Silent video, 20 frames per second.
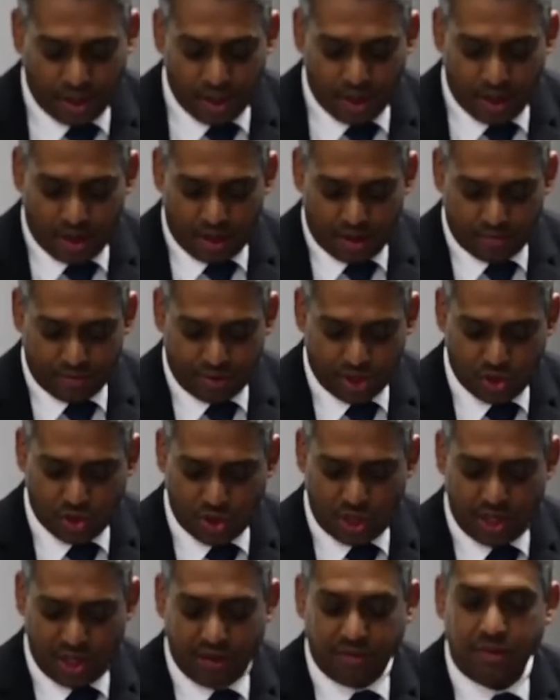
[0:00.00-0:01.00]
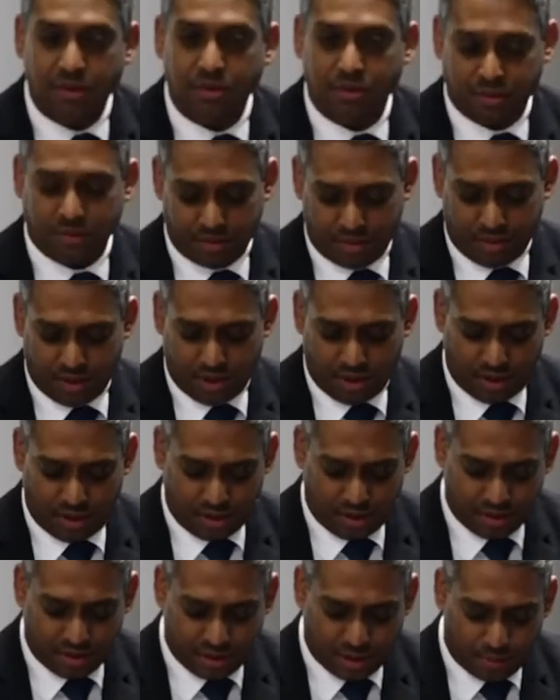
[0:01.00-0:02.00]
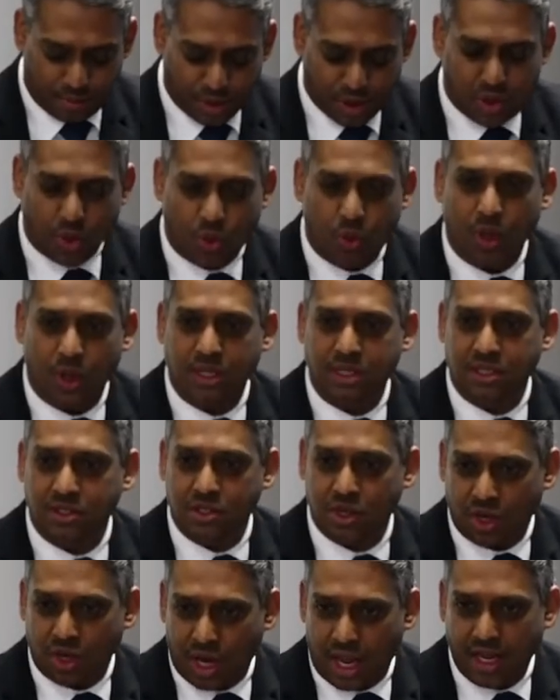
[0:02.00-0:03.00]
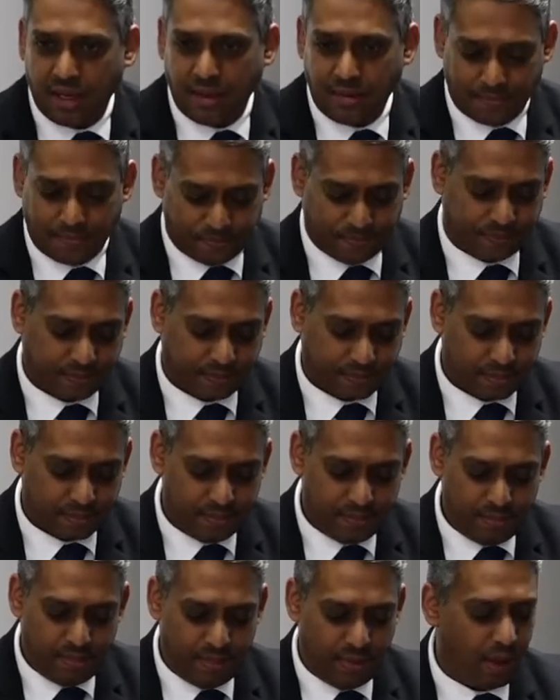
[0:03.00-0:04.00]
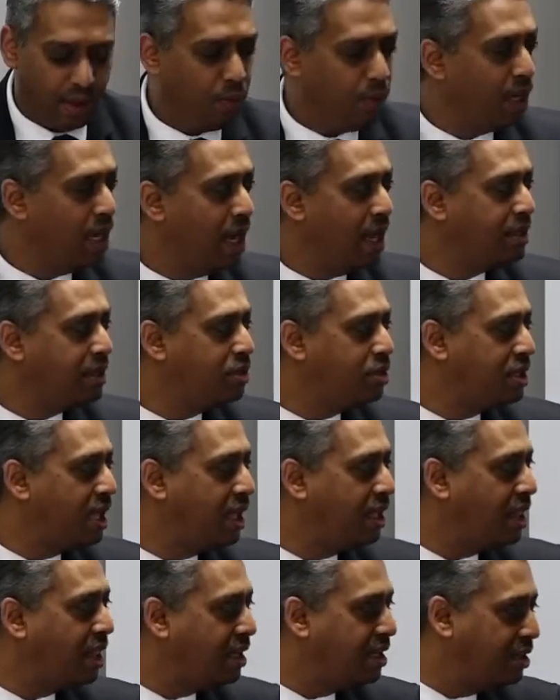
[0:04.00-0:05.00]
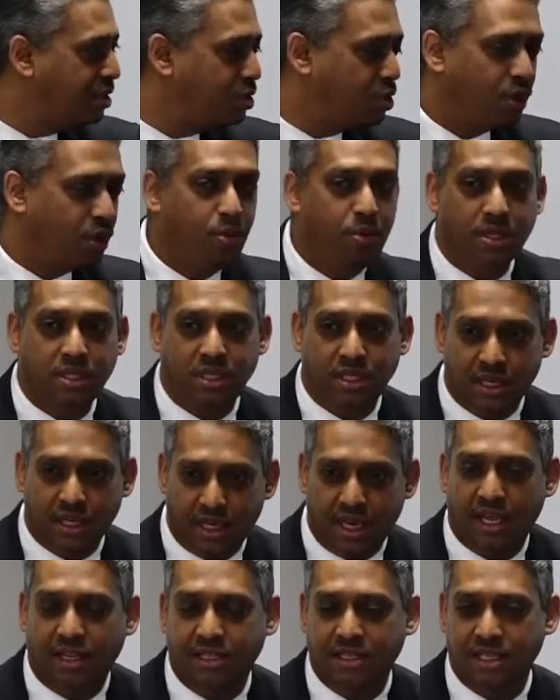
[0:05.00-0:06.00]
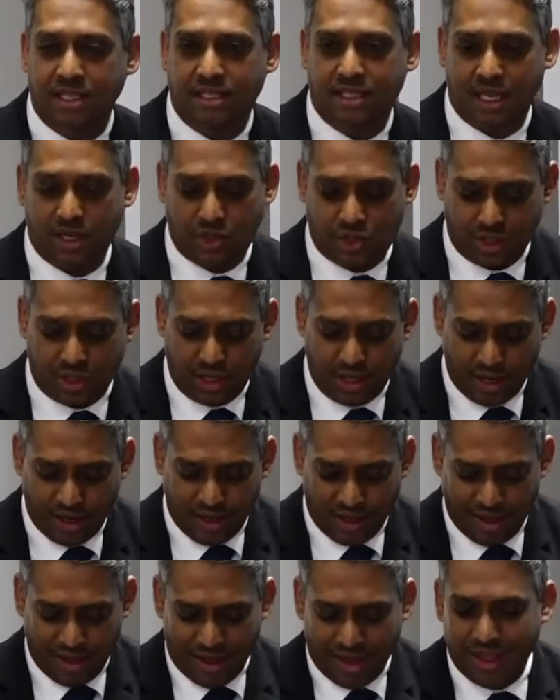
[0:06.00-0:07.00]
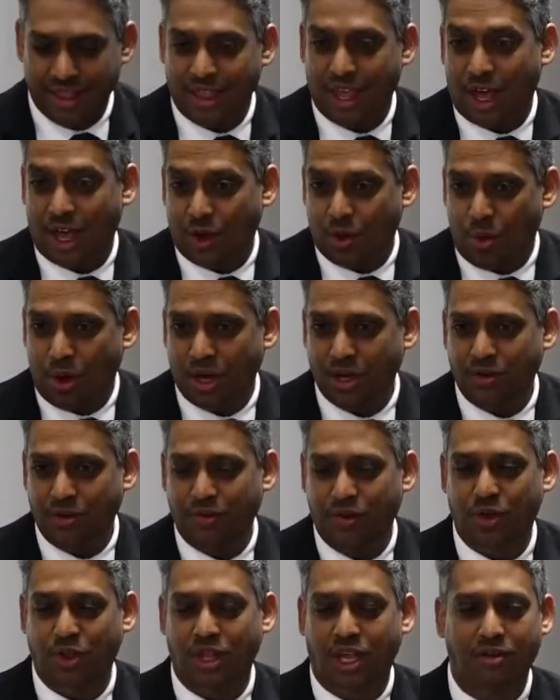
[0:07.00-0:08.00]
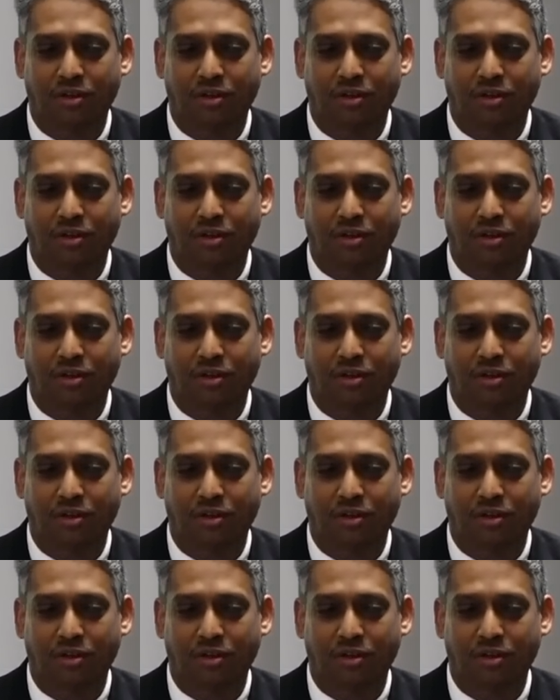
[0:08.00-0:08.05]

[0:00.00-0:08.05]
virtually, submit your questions online. We'd like to take that into a question and answer session. There are quite a few that have